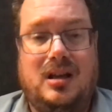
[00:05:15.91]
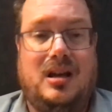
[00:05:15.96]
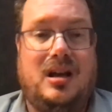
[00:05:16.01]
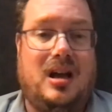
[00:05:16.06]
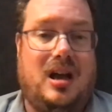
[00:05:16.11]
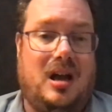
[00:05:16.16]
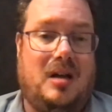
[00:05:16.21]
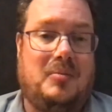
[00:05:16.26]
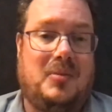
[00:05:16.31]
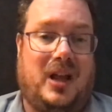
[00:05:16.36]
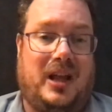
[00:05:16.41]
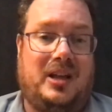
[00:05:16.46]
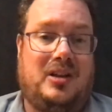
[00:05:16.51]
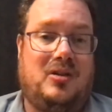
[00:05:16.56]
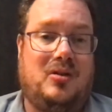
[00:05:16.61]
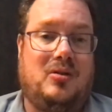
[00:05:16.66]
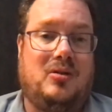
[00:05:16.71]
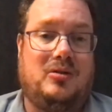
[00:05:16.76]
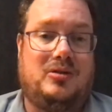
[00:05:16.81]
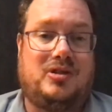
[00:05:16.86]
like
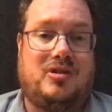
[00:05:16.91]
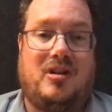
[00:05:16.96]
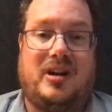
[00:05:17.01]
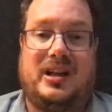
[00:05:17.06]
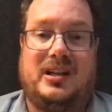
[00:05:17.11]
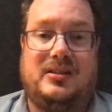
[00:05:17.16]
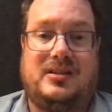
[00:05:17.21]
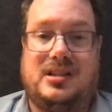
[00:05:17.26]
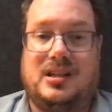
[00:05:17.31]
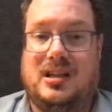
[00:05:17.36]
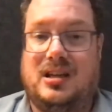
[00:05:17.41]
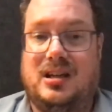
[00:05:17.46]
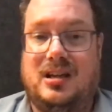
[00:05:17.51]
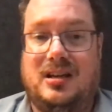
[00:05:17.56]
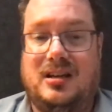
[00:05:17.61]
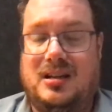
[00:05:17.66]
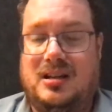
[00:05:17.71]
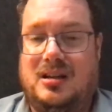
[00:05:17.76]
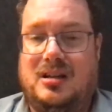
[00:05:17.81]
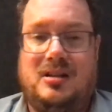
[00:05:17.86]
you're trying
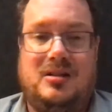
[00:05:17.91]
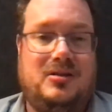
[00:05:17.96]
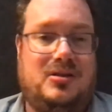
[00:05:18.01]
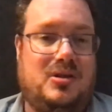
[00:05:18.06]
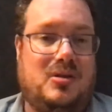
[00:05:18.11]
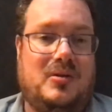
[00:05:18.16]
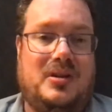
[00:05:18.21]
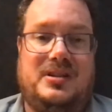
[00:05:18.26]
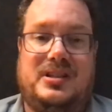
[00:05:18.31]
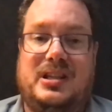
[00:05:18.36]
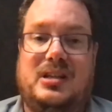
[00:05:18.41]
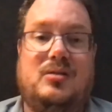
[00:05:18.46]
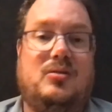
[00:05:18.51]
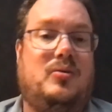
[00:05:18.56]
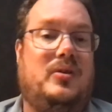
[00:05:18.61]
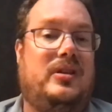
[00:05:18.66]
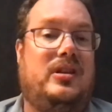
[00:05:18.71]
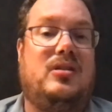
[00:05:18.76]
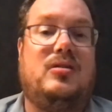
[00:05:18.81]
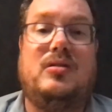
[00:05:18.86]
to do a deal
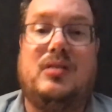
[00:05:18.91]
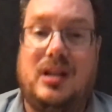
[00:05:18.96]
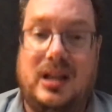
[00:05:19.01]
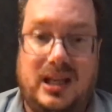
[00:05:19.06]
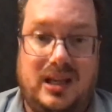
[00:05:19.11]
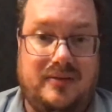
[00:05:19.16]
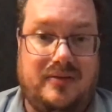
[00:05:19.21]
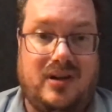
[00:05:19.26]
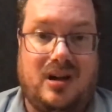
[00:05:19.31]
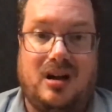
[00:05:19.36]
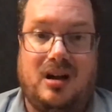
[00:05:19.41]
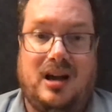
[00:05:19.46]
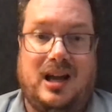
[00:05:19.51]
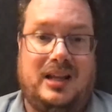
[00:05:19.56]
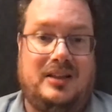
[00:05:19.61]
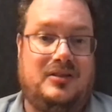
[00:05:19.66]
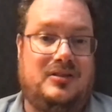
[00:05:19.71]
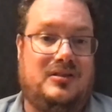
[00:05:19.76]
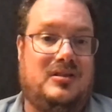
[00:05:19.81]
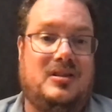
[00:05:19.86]
with Unilever,
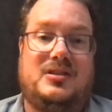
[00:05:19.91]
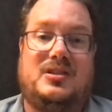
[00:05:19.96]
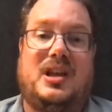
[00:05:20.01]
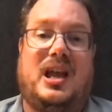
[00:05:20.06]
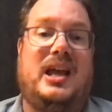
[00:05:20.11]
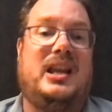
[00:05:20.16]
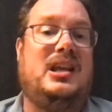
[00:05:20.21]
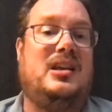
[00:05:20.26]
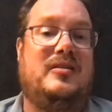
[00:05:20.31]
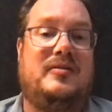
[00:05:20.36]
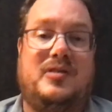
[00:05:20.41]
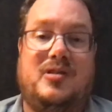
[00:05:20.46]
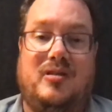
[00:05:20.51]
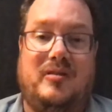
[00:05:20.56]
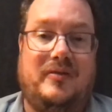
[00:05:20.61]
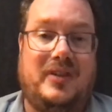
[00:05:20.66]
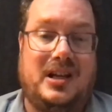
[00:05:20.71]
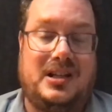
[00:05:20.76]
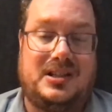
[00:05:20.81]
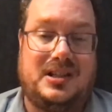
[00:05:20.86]
and does any of your
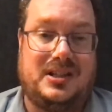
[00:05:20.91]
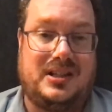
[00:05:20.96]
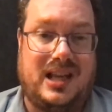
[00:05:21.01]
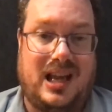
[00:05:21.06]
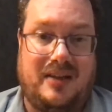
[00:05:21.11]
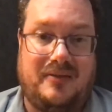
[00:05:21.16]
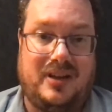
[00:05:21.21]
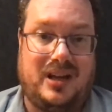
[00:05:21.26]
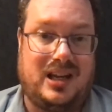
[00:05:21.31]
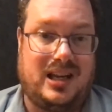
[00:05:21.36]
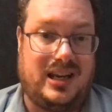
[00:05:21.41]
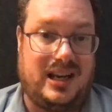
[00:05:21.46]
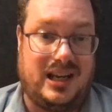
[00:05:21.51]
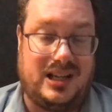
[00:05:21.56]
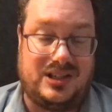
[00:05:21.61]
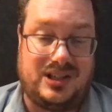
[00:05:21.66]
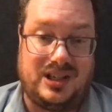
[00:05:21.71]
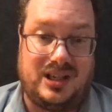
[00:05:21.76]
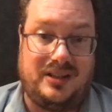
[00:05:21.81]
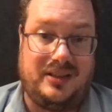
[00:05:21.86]
investors have a
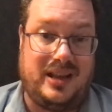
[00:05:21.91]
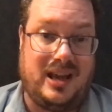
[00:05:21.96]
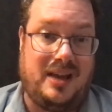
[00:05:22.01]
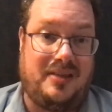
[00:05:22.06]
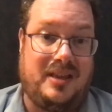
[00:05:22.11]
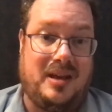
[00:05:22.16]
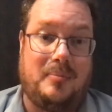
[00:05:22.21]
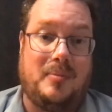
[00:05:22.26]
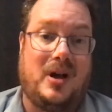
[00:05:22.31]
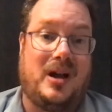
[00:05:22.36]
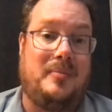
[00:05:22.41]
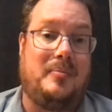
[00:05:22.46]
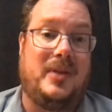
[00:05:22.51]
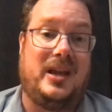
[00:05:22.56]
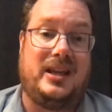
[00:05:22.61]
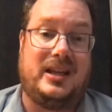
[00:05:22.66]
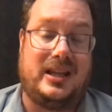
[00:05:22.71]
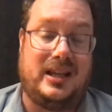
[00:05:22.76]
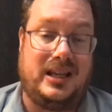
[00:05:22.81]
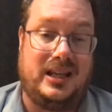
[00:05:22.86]
connection in there that might
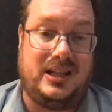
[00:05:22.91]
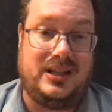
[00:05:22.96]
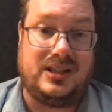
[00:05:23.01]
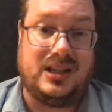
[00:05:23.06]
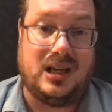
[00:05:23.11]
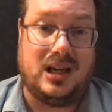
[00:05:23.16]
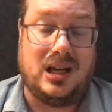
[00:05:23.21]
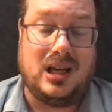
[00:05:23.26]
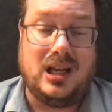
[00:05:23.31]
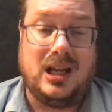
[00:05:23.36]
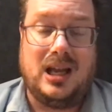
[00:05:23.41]
make it easier?